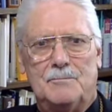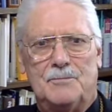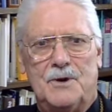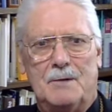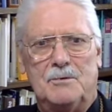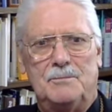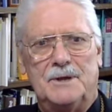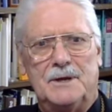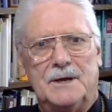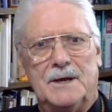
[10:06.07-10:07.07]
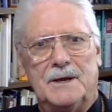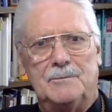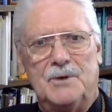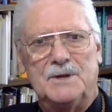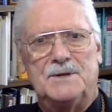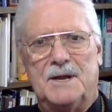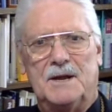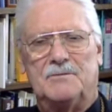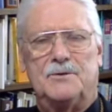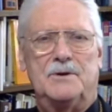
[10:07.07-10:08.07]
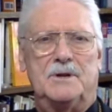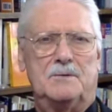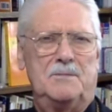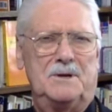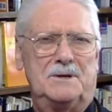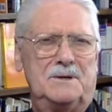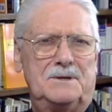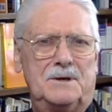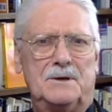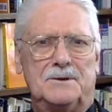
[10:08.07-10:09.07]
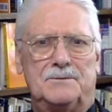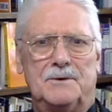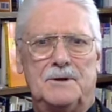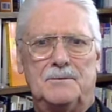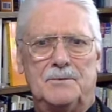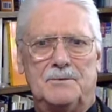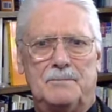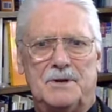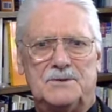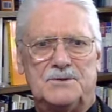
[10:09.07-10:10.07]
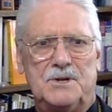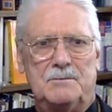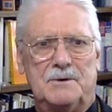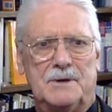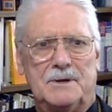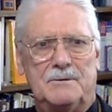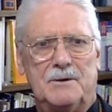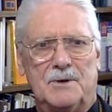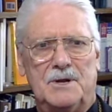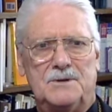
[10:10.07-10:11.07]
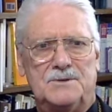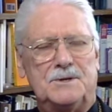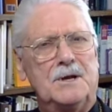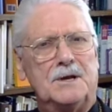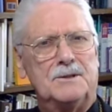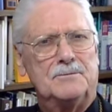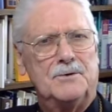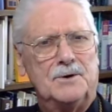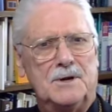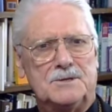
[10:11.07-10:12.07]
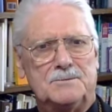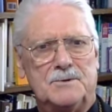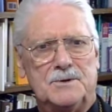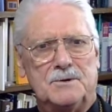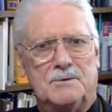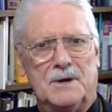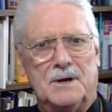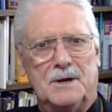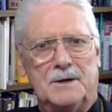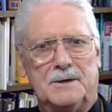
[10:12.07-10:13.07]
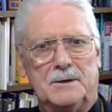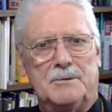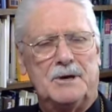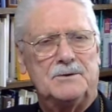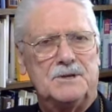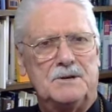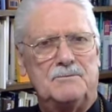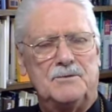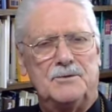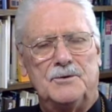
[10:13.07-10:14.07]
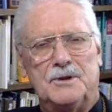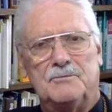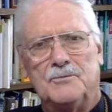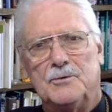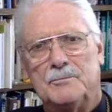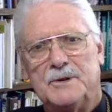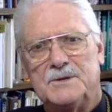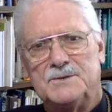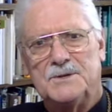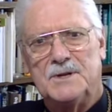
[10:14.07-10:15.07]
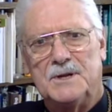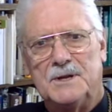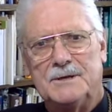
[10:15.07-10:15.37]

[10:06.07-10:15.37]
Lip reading: Probably written after he committed adultery with Bathsheba and arranged the death of her husband Uriah in about 1034 BC,